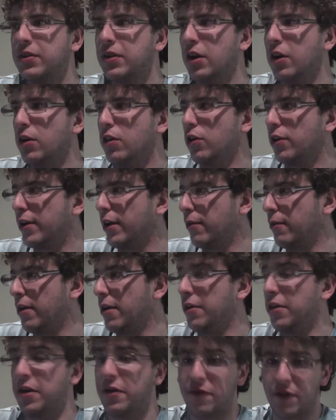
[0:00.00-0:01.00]
looking
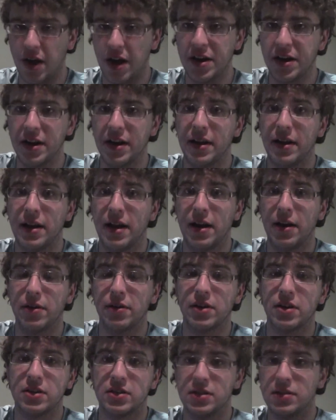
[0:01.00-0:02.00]
around, and they find it
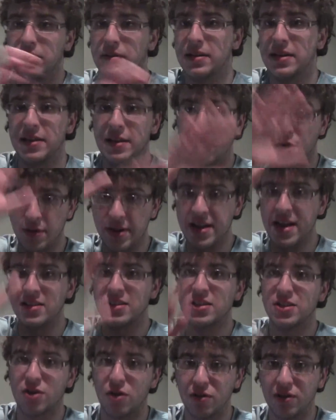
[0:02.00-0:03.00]
out because, you know, he has
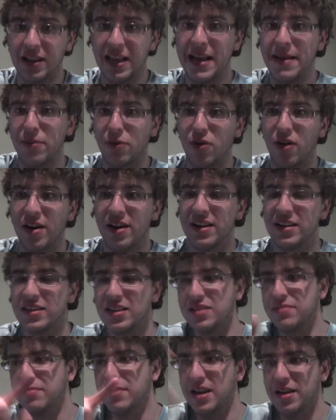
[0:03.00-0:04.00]
his own label on it. It
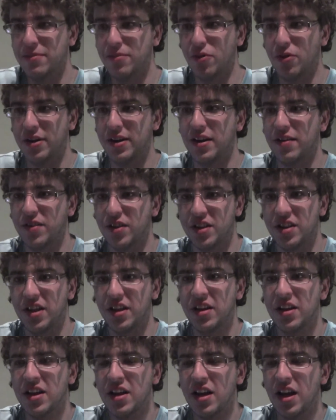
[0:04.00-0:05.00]
says Man-Boy and
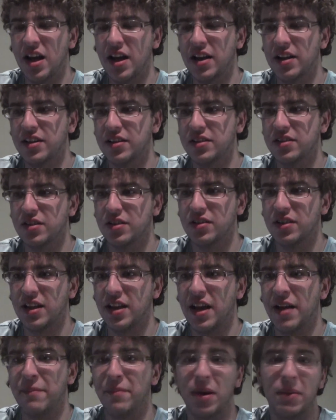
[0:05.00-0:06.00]
everything. And
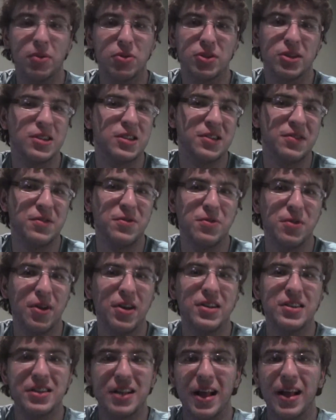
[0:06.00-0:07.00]
so and Bubbles doesn't even
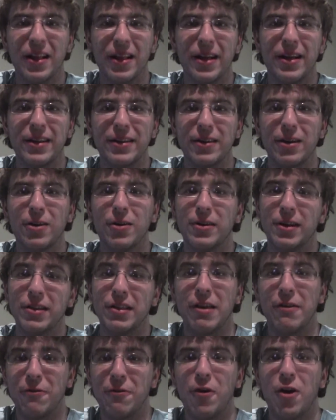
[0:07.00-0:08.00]
realize that, like, oh yeah,
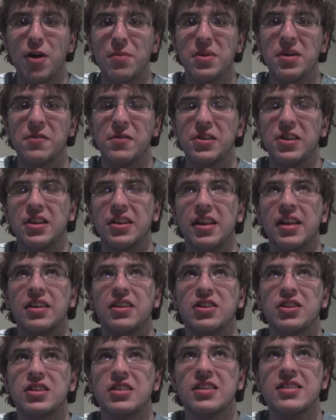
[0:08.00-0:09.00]
they fought him and everything.
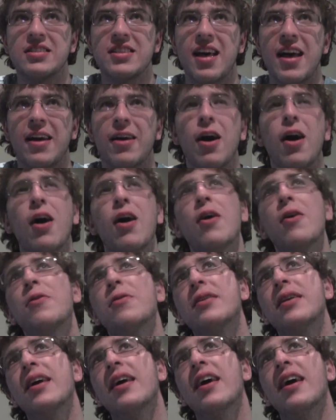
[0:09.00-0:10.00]
Like, she's just like,
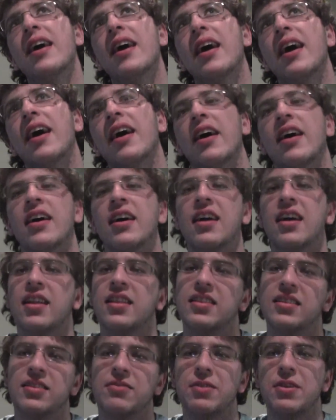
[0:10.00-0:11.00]
oh yeah,
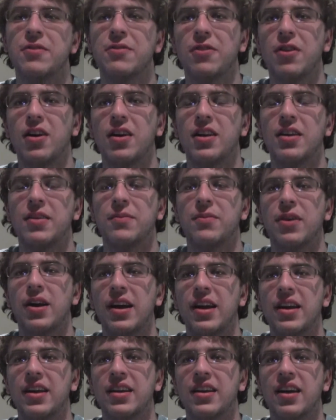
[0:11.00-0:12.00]
we fought him,
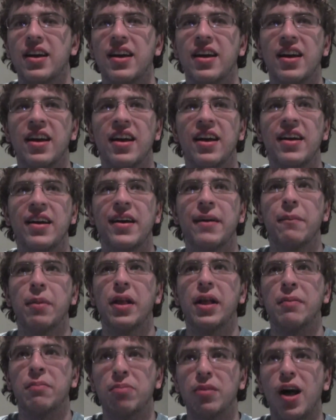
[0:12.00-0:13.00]
right? but
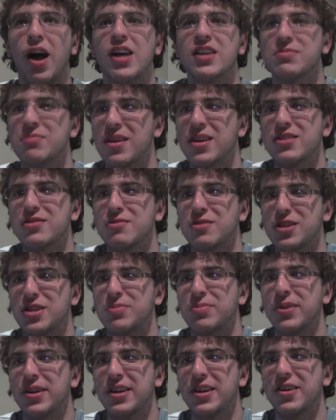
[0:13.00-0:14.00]
like Blossom has to
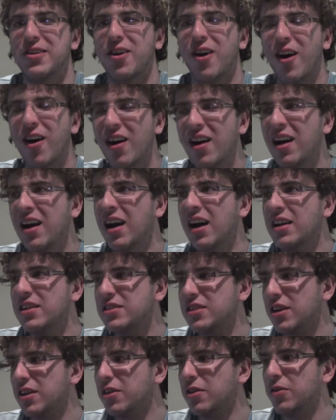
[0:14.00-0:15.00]
explain it all.
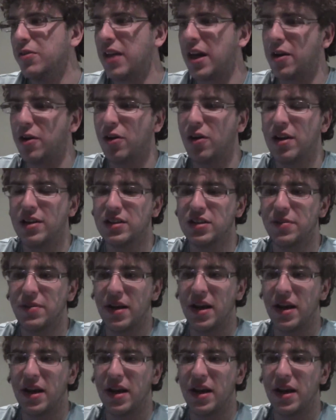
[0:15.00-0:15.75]
So that all ends up